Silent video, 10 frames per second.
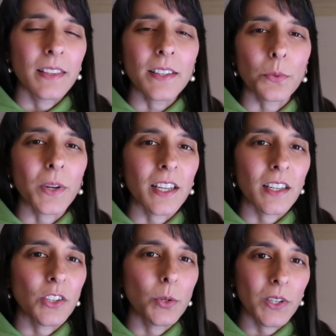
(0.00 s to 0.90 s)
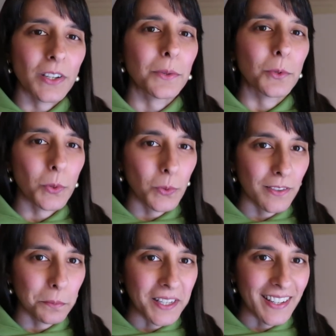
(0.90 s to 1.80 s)
This way, you and I will
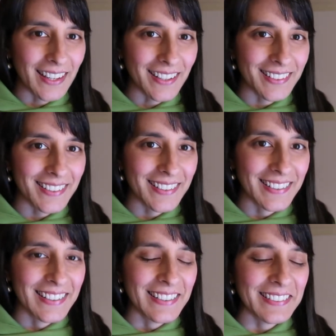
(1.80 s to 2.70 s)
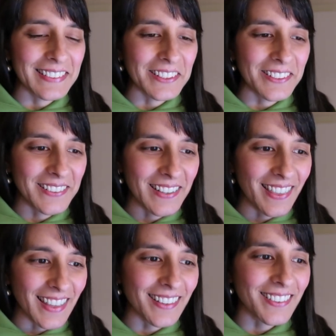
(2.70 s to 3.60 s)
always be connected. So
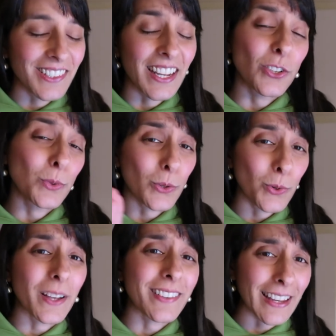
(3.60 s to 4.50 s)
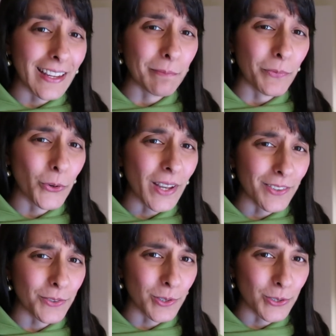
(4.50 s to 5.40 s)
that's good. And you will always get your
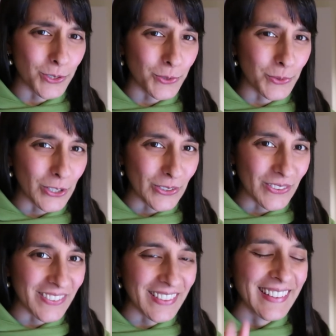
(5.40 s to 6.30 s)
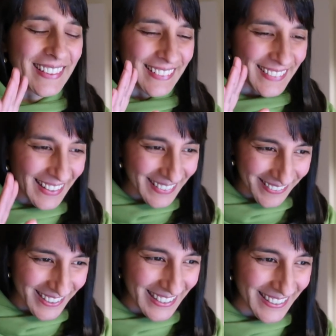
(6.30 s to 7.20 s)
astrological news. So
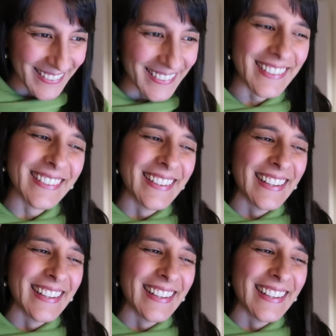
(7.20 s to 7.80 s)
that's really good.